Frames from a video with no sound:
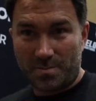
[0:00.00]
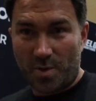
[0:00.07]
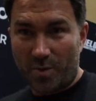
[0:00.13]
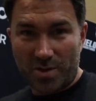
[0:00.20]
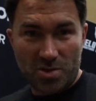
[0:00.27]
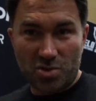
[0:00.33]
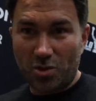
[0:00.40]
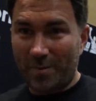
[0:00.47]
But
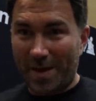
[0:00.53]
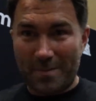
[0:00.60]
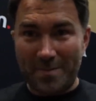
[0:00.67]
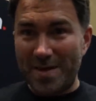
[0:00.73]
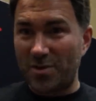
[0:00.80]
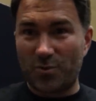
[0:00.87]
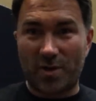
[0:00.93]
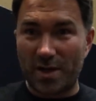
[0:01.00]
when you talk about
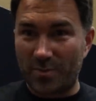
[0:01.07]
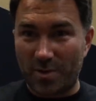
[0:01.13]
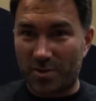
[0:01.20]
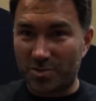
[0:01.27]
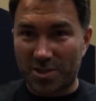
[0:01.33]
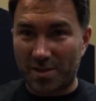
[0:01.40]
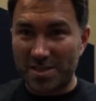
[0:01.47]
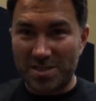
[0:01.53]
middleweight
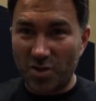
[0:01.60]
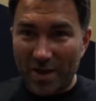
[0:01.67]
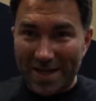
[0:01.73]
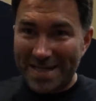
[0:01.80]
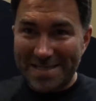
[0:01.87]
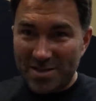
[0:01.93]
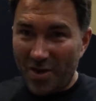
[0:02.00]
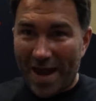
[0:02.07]
world champion, he's not
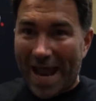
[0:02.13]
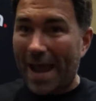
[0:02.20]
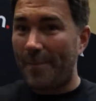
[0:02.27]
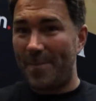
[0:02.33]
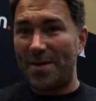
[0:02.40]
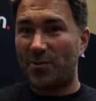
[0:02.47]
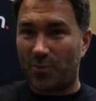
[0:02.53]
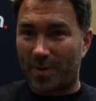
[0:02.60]
he's not
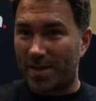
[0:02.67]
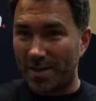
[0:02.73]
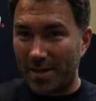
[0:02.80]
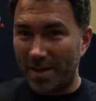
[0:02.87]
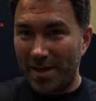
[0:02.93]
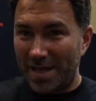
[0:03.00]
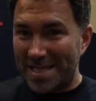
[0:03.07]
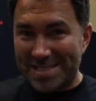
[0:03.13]
at
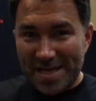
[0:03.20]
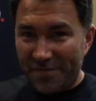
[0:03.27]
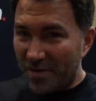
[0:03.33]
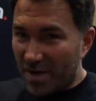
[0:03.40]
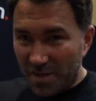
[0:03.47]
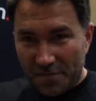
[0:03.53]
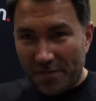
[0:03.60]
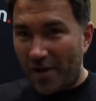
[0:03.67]
middleweight. He's never
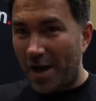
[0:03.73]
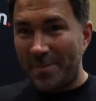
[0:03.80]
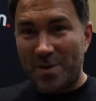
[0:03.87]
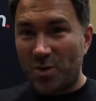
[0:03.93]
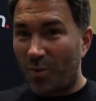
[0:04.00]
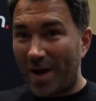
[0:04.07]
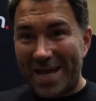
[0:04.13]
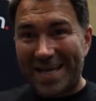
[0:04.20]
going to fight
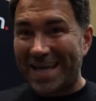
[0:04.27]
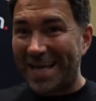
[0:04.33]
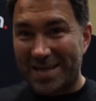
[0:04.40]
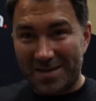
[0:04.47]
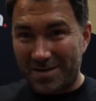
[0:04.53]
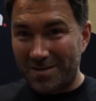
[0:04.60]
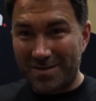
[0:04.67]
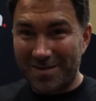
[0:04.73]
middleweight
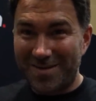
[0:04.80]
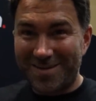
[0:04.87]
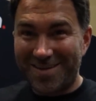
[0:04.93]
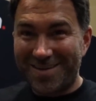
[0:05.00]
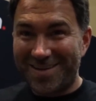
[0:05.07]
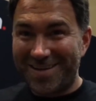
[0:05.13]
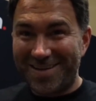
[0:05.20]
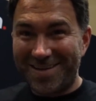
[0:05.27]
again. You have
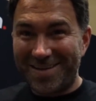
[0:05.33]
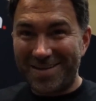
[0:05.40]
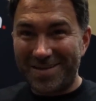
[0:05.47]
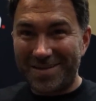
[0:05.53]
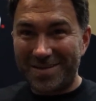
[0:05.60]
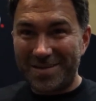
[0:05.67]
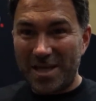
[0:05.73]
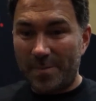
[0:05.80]
to come to the
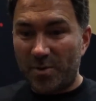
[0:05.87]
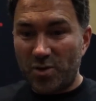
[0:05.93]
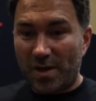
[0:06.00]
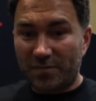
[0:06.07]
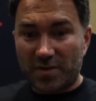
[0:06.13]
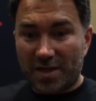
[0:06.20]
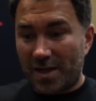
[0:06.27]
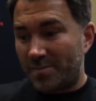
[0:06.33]
king. Yeah, but you
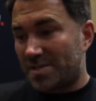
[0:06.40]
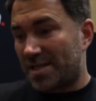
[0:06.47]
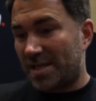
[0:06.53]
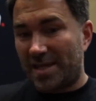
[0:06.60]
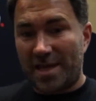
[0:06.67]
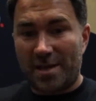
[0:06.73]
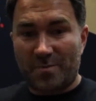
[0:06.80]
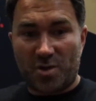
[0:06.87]
have to come to the
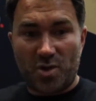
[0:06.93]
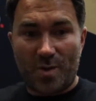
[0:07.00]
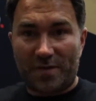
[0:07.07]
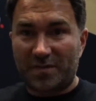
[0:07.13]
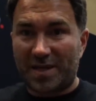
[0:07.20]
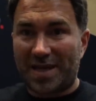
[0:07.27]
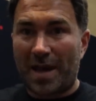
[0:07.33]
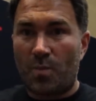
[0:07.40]
king, but you
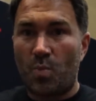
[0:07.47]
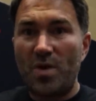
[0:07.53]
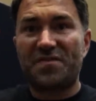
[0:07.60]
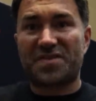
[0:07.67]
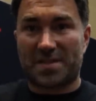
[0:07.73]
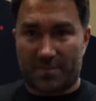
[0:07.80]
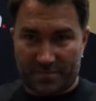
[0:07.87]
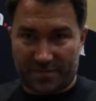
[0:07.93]
have to come
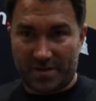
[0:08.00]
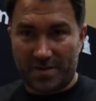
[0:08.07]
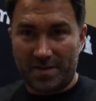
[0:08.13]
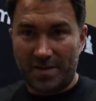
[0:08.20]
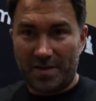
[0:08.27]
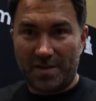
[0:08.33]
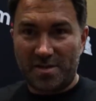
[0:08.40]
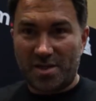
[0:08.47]
with something.
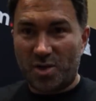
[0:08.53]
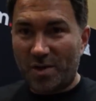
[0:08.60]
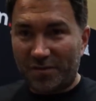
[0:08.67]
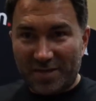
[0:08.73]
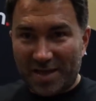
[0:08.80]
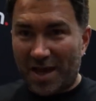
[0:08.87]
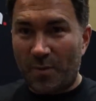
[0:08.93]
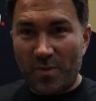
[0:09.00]
So you
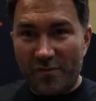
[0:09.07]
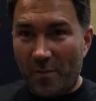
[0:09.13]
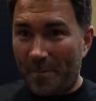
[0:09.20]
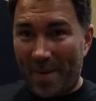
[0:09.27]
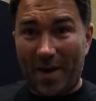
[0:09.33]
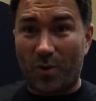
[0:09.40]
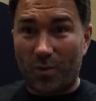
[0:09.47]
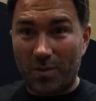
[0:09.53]
have to come with a
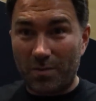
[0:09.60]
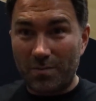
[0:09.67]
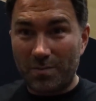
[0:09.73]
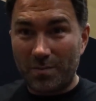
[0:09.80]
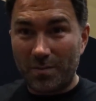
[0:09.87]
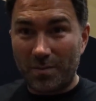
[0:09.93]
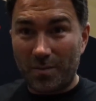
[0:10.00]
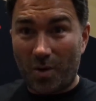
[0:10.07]
belt
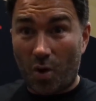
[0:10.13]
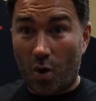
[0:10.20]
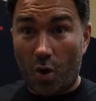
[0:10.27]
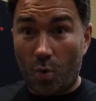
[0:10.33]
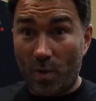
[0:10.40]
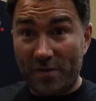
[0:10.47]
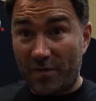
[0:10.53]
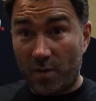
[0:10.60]

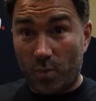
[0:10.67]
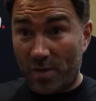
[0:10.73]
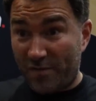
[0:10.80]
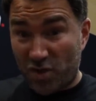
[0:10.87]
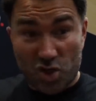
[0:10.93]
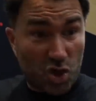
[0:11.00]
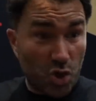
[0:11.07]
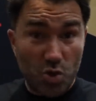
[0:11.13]
or with a,
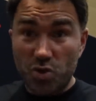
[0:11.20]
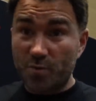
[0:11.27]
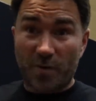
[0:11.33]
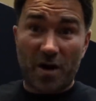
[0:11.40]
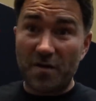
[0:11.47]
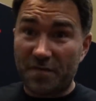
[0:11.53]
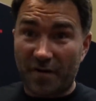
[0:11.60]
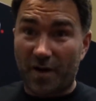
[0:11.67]
with a huge
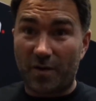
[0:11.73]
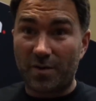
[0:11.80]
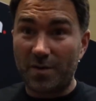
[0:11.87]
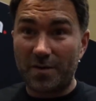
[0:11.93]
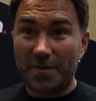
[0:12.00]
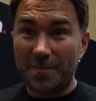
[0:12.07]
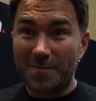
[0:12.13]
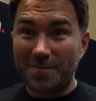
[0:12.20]
profile
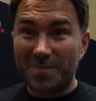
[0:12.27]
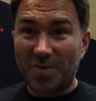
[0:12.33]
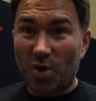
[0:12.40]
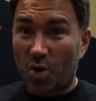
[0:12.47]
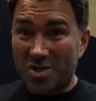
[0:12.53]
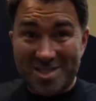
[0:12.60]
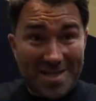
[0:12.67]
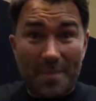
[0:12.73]

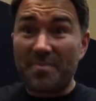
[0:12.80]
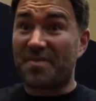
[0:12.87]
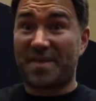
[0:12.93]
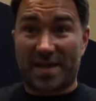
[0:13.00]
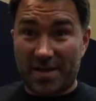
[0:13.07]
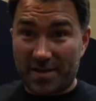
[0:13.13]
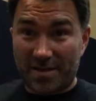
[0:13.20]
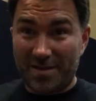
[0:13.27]
or
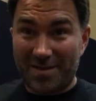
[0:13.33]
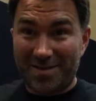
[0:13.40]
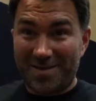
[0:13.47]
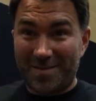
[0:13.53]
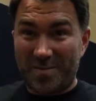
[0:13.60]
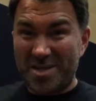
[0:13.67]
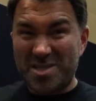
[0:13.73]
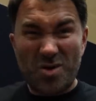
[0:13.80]
something.
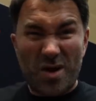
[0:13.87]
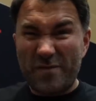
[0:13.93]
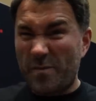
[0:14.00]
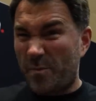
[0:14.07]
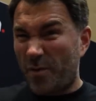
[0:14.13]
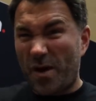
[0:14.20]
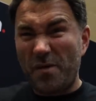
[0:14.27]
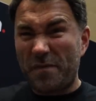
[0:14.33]
But it's not
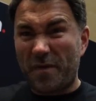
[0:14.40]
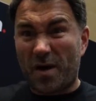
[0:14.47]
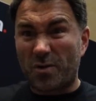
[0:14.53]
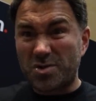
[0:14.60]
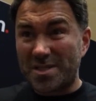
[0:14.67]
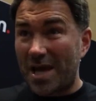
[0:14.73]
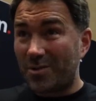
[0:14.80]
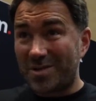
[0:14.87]
even
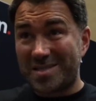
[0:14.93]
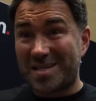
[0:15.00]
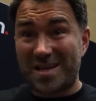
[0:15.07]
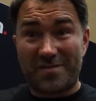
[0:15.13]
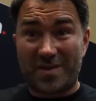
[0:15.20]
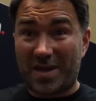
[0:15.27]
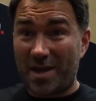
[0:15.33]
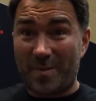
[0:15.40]
profile. Sal doesn't
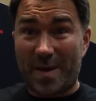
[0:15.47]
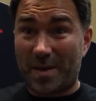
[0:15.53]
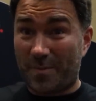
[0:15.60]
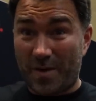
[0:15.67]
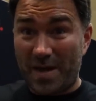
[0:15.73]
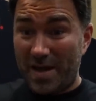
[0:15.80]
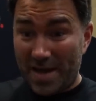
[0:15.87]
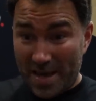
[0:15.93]
even care about it.
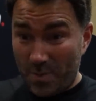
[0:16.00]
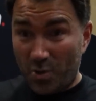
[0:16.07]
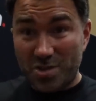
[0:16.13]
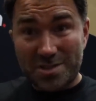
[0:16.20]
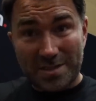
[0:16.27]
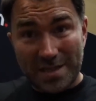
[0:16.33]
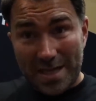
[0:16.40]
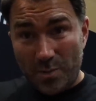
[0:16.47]
Pro- he
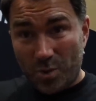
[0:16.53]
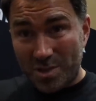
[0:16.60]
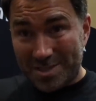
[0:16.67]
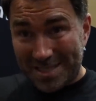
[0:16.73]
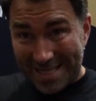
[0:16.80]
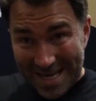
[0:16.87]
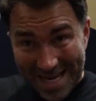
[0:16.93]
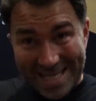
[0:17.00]
wants the he
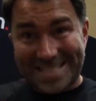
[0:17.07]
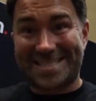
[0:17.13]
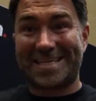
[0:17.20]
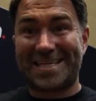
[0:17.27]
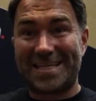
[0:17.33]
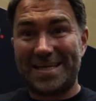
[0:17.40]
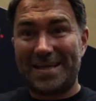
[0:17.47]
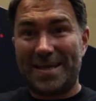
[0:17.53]
wants the
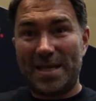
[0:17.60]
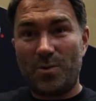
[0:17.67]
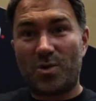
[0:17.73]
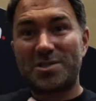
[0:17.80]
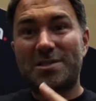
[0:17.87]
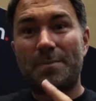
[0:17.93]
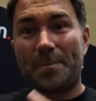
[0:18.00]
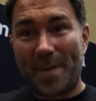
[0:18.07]
legacy. He
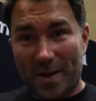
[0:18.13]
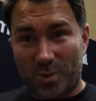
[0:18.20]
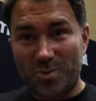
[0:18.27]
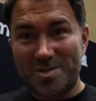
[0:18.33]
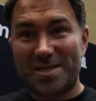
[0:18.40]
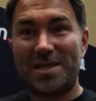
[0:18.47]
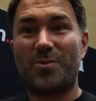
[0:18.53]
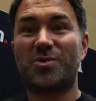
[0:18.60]
wants the
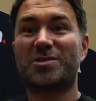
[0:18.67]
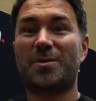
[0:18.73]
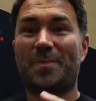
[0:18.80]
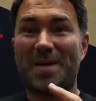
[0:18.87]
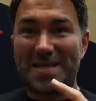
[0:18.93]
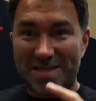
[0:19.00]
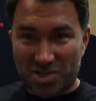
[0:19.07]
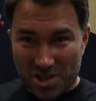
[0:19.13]
belts. He wants to
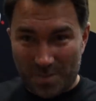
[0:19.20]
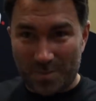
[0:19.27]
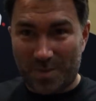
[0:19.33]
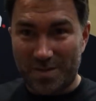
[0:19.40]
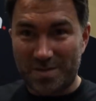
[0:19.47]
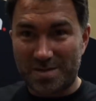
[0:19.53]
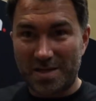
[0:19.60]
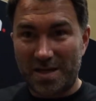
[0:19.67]
beat the
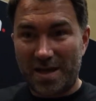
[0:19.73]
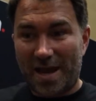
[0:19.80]
champions.